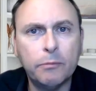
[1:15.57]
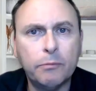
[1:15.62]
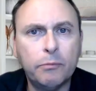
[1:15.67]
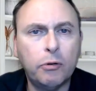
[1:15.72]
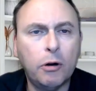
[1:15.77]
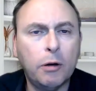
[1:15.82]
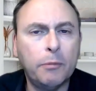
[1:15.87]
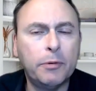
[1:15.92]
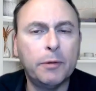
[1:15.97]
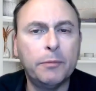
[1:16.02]

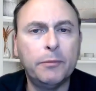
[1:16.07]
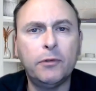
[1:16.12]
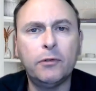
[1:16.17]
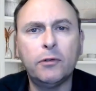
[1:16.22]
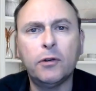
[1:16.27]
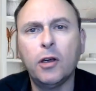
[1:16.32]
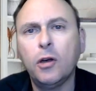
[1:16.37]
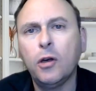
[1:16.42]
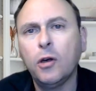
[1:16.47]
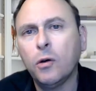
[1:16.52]

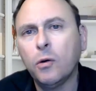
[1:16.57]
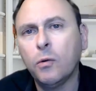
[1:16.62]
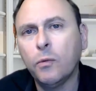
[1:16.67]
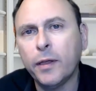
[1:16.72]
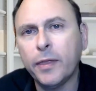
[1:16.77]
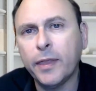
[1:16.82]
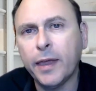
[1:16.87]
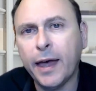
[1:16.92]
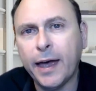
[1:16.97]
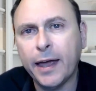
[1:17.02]
problems
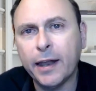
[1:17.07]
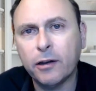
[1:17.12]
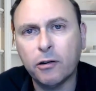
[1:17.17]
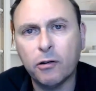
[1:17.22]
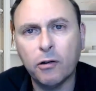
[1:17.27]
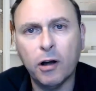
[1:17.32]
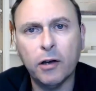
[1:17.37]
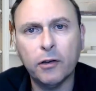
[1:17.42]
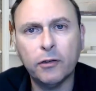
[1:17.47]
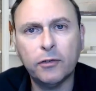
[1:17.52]
when they had
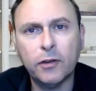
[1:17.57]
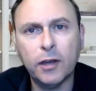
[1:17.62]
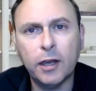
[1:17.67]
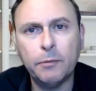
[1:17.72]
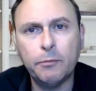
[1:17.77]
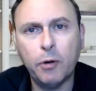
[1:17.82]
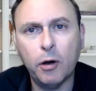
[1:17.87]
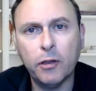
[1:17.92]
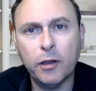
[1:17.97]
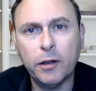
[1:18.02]
grass
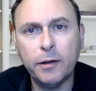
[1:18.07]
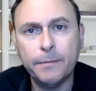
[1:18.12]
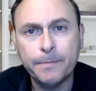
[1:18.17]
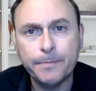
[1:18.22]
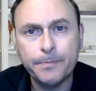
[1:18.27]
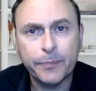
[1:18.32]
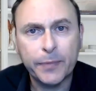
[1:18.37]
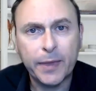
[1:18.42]
seed pollen,